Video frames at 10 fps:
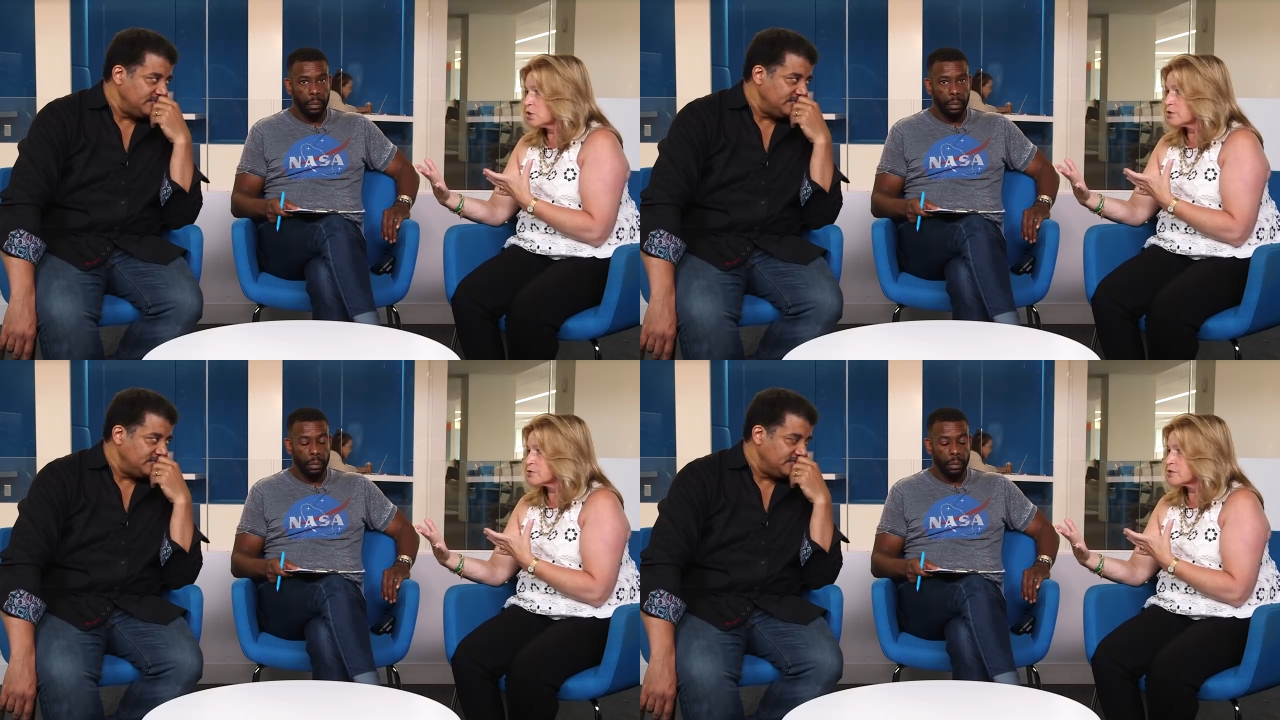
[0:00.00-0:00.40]

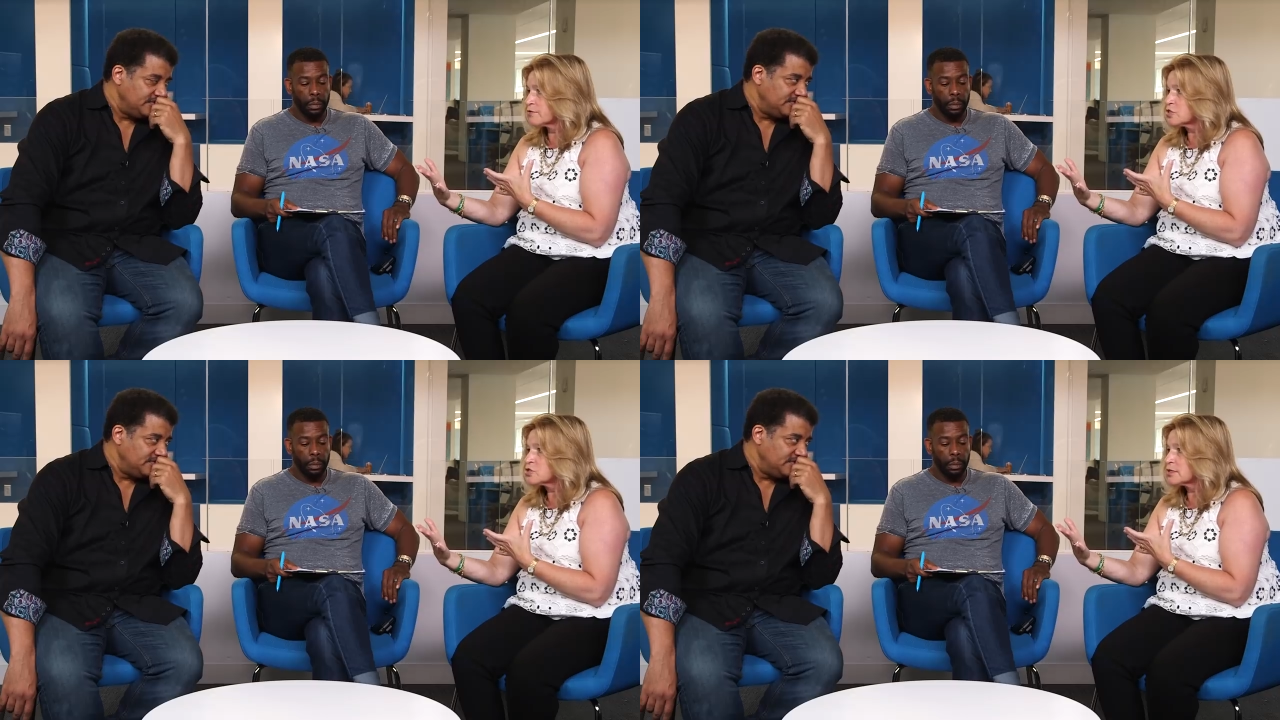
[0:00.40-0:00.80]
Speaker 1: Mars
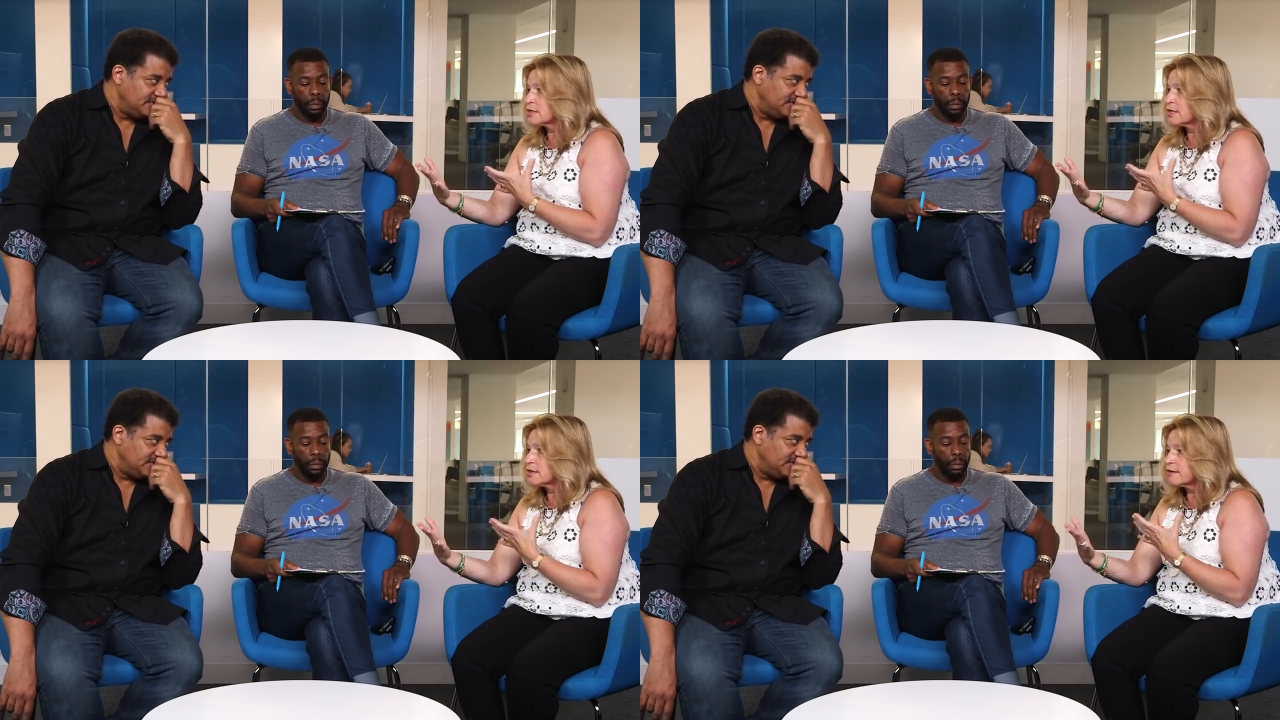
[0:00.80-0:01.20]

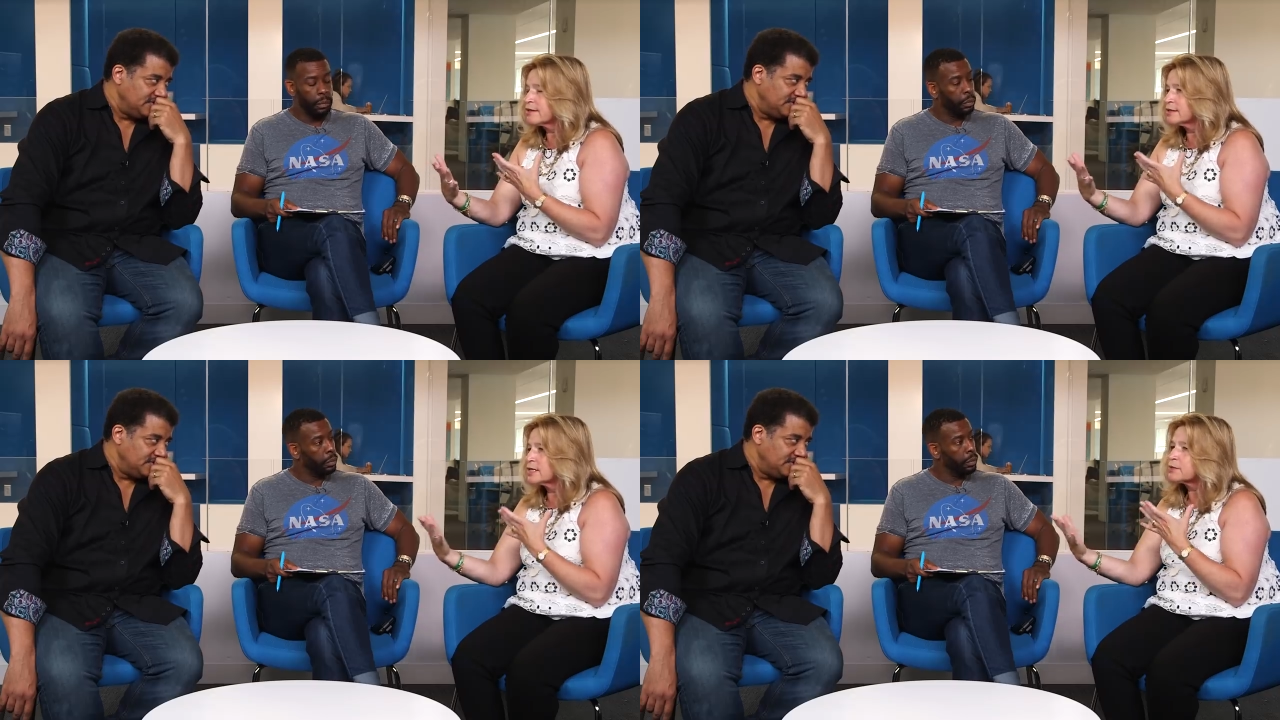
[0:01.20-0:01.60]
eventually. And I
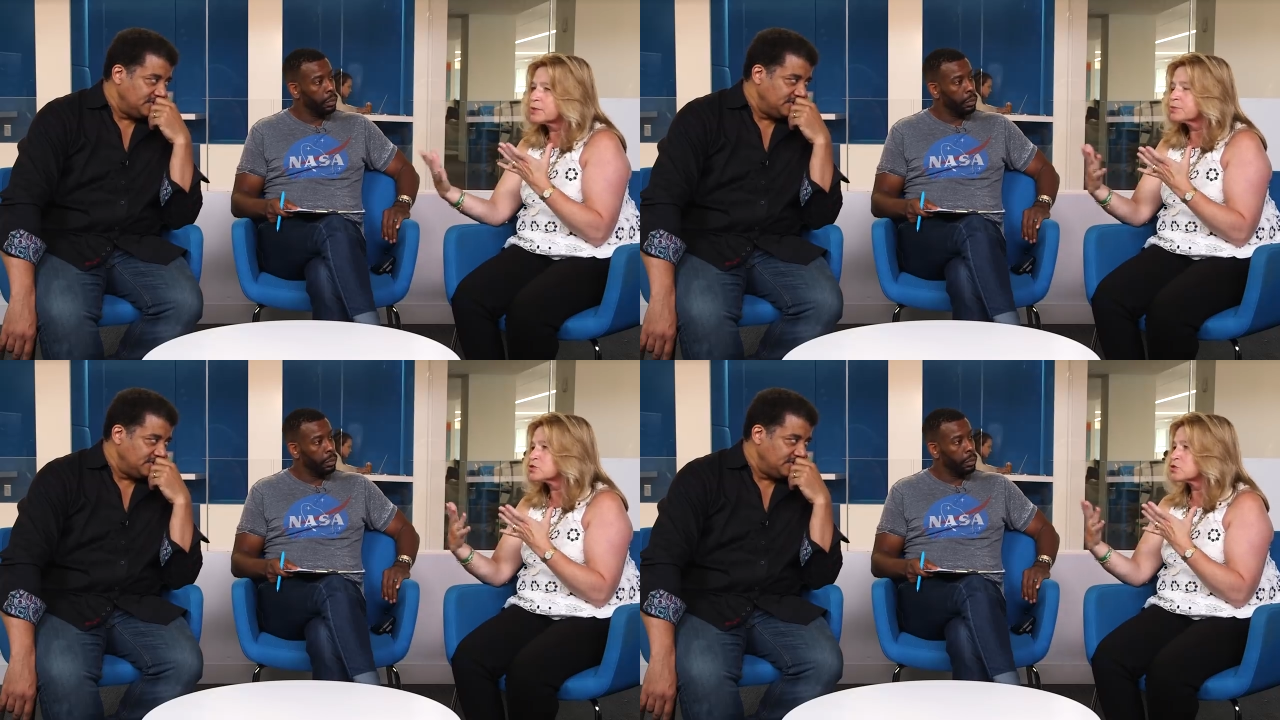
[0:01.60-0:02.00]
think a lot
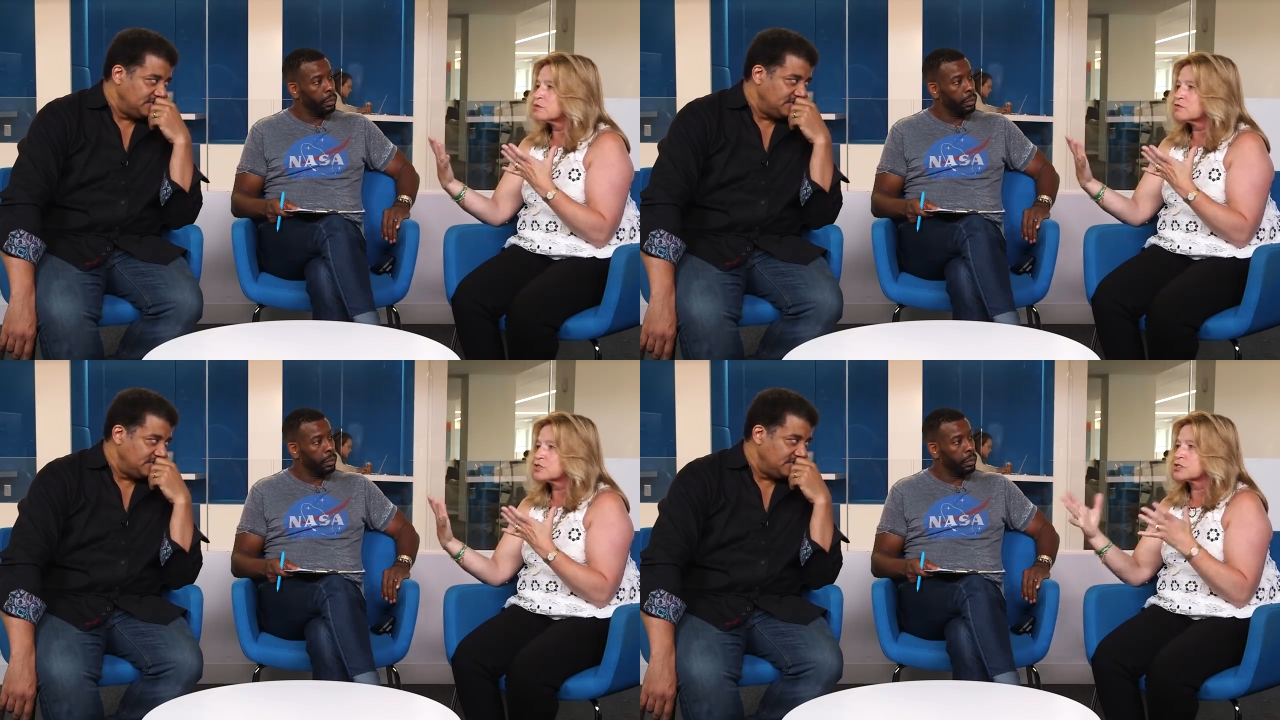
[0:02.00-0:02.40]
of people
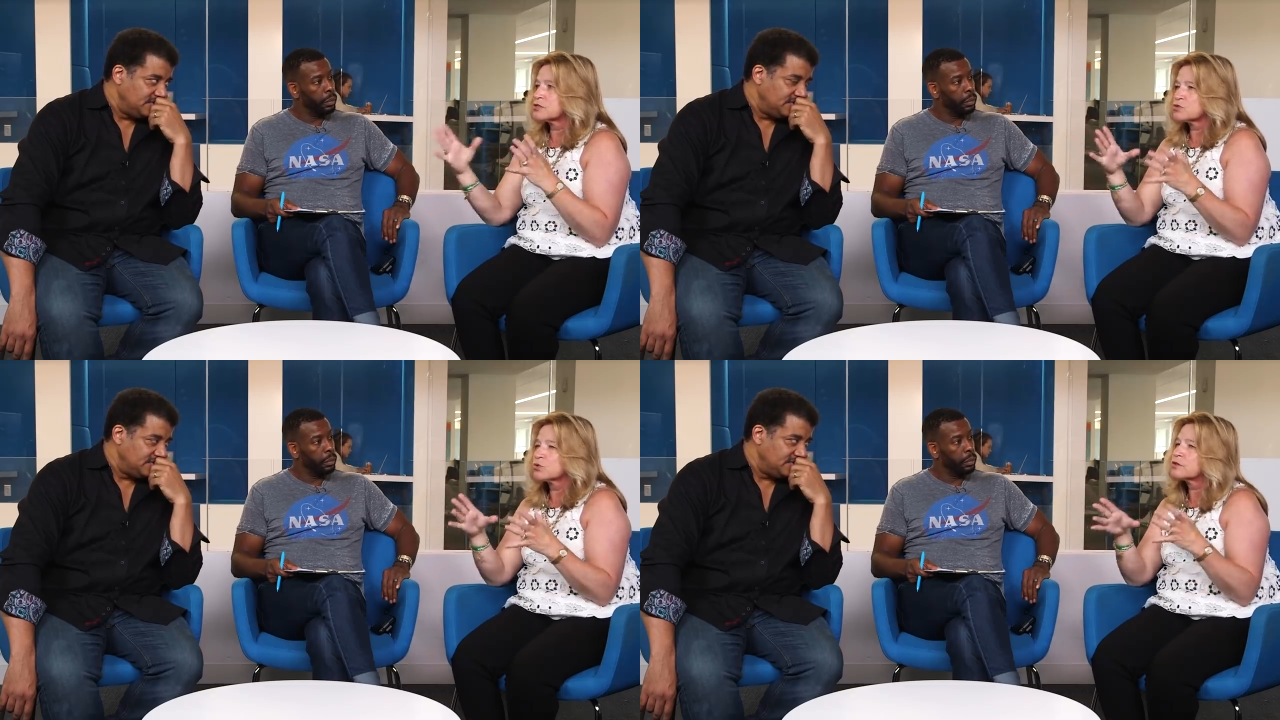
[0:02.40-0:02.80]
do envision
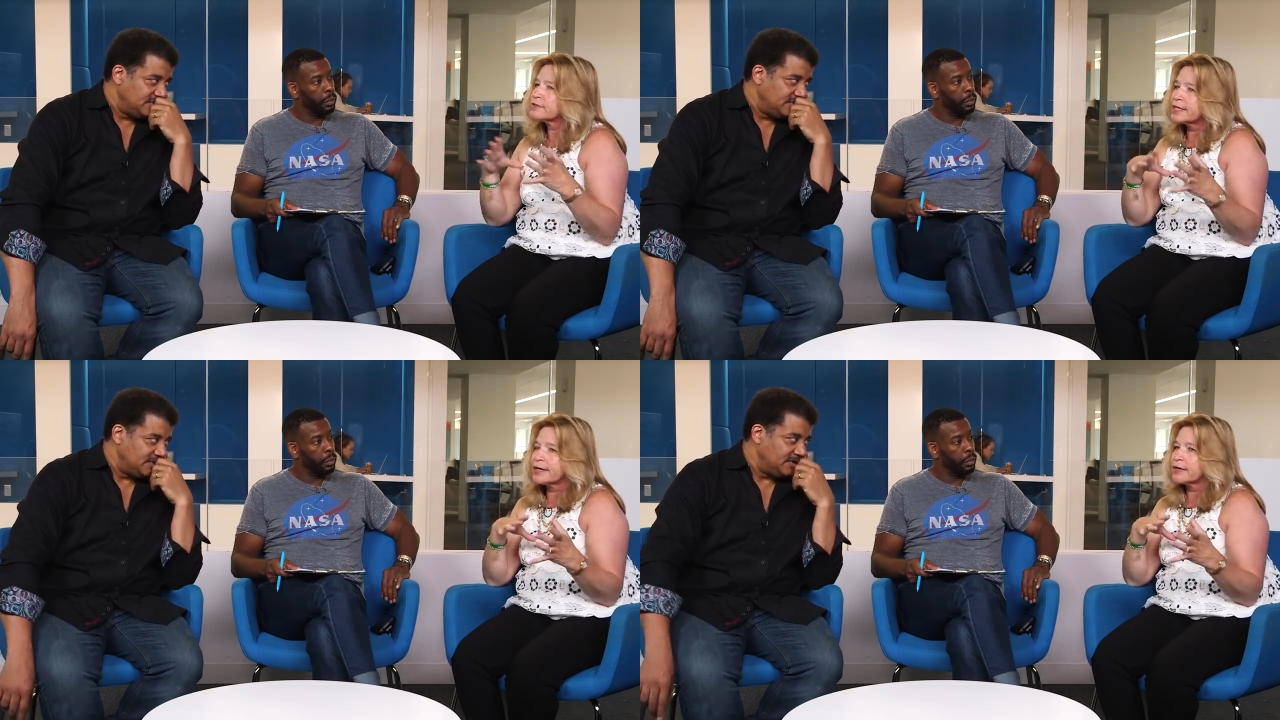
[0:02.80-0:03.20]
it sort
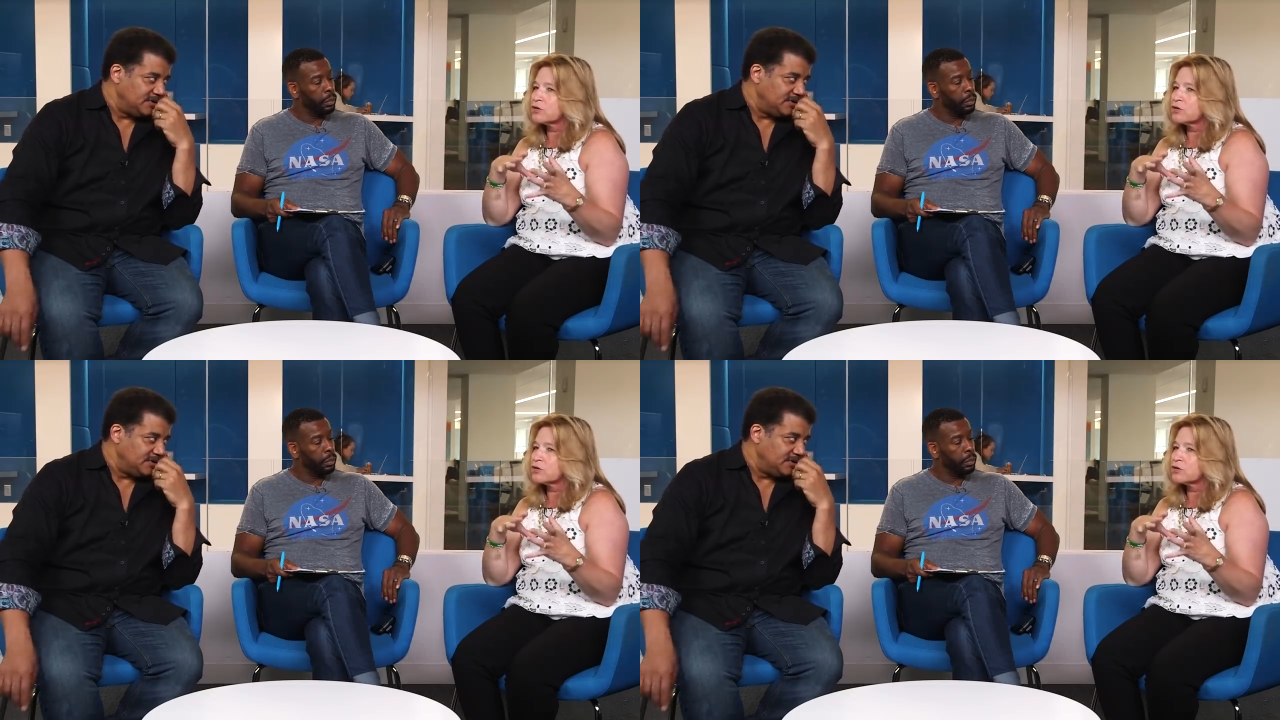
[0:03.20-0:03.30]
of like